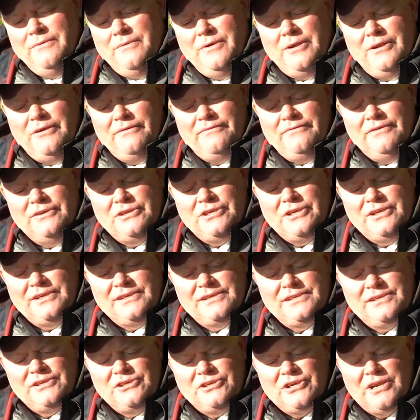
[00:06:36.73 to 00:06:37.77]
when you're fishing
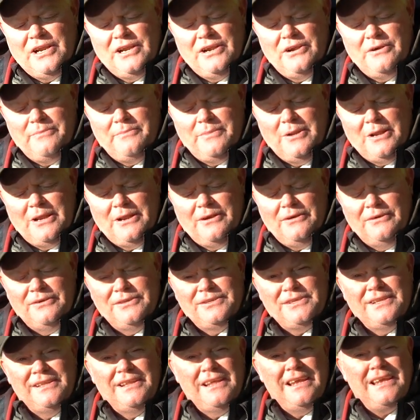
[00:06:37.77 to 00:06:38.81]
shiner
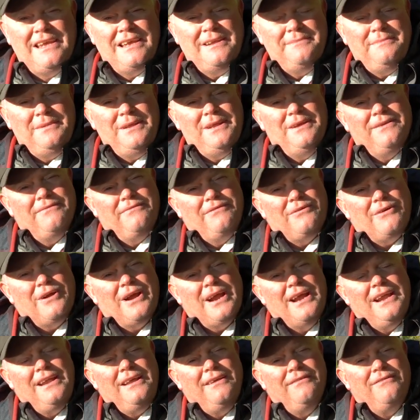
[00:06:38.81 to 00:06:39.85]
patterns and they can be a
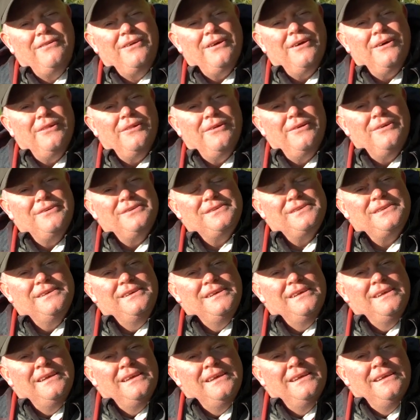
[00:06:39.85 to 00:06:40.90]
variety of colors
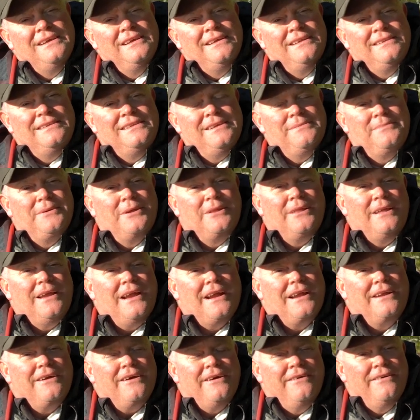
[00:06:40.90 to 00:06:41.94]
typically
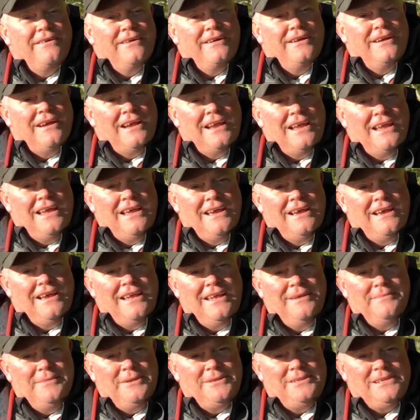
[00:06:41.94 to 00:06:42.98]
I, I uh,
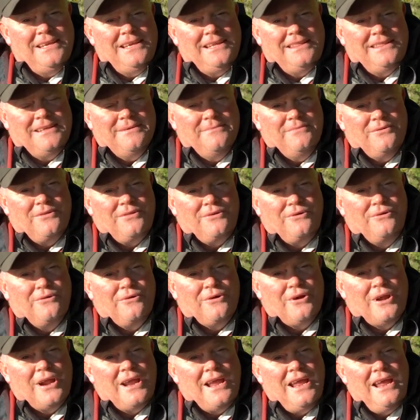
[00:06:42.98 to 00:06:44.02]
imitate them with
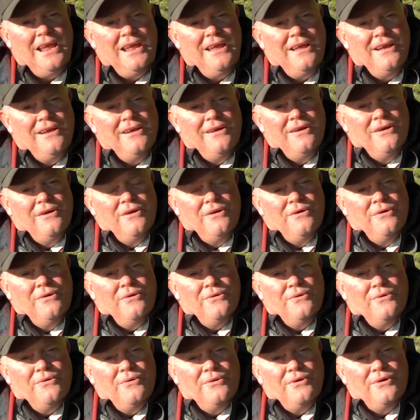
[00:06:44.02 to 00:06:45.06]
gray
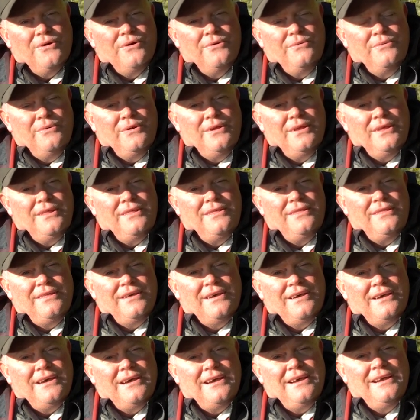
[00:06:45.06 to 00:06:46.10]
or with
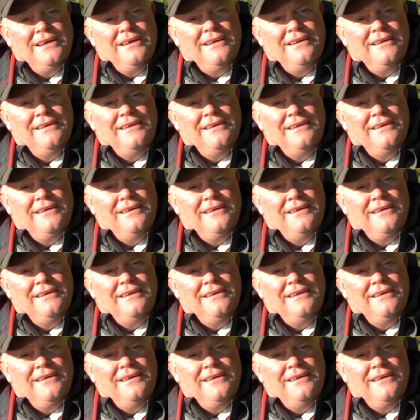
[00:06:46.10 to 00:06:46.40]
uh,